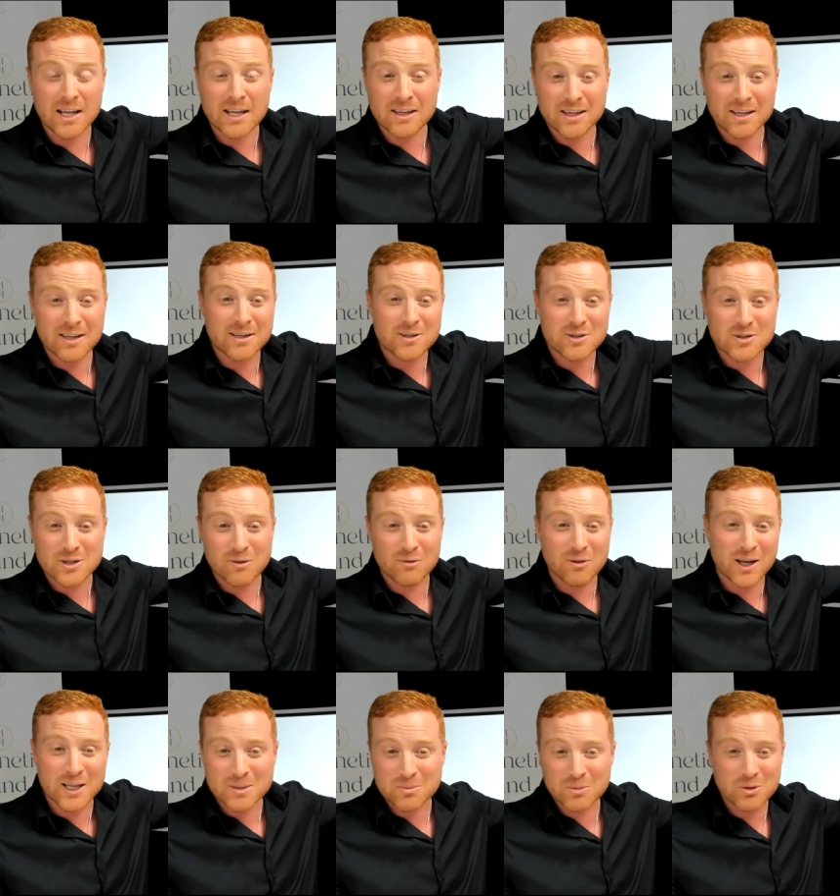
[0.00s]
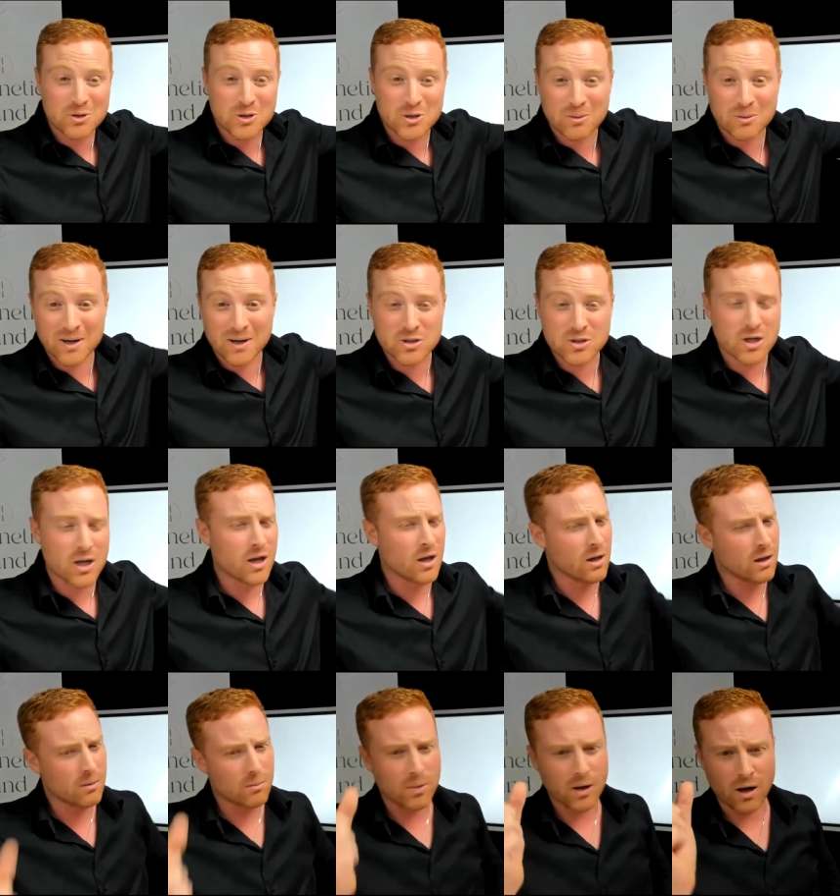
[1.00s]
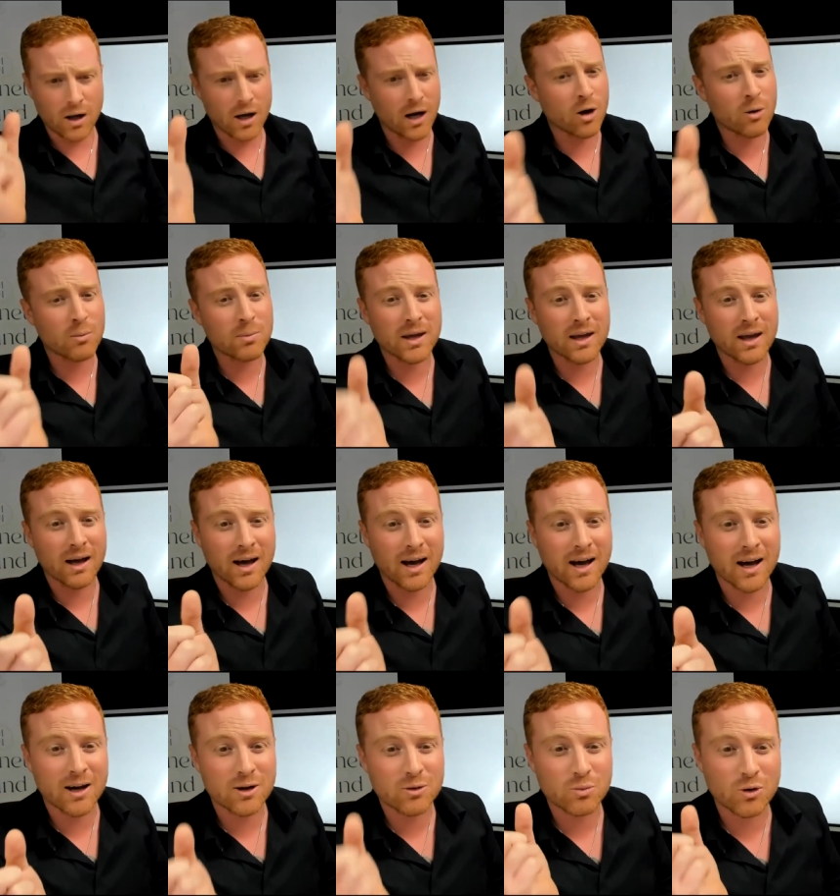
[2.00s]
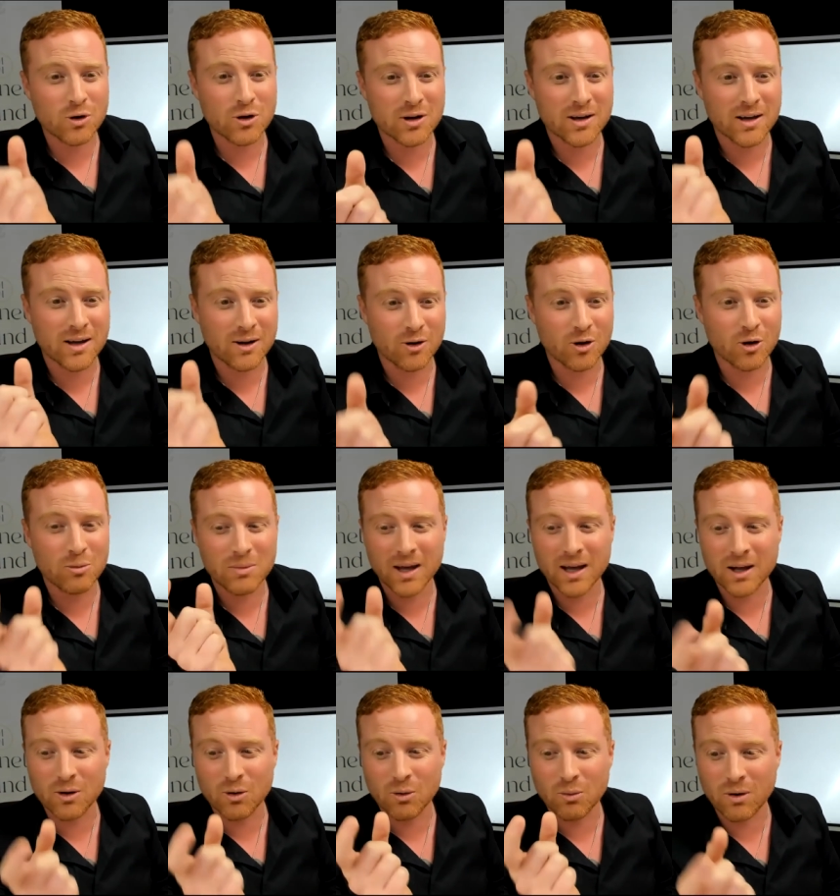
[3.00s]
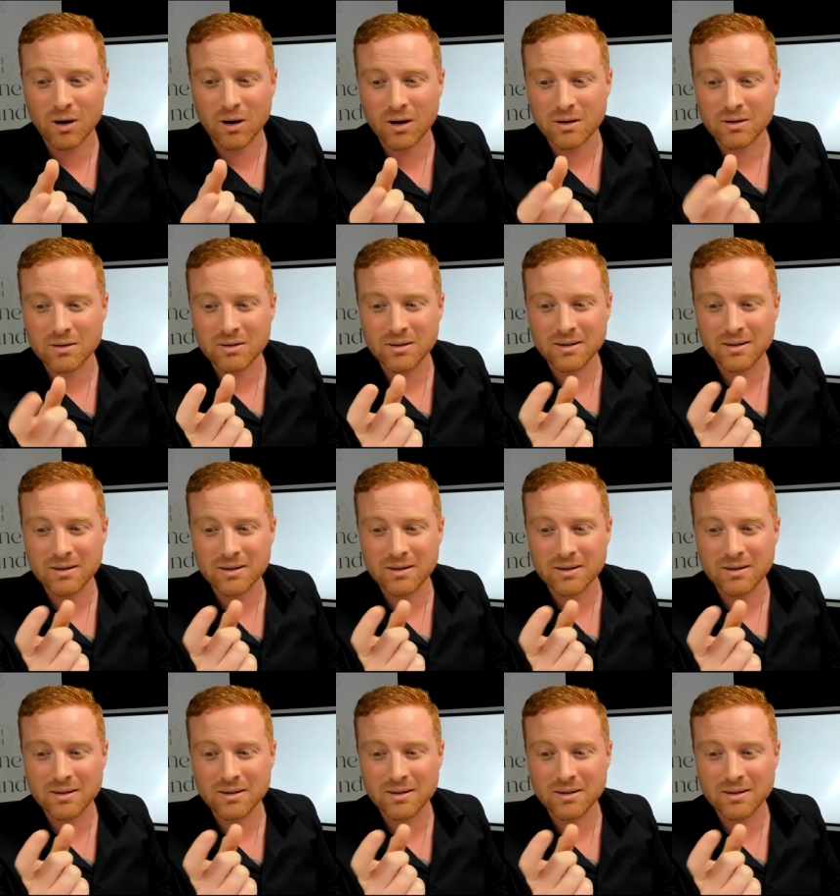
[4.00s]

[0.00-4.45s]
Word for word: years available to us. But I'll be a hard worker no matter what,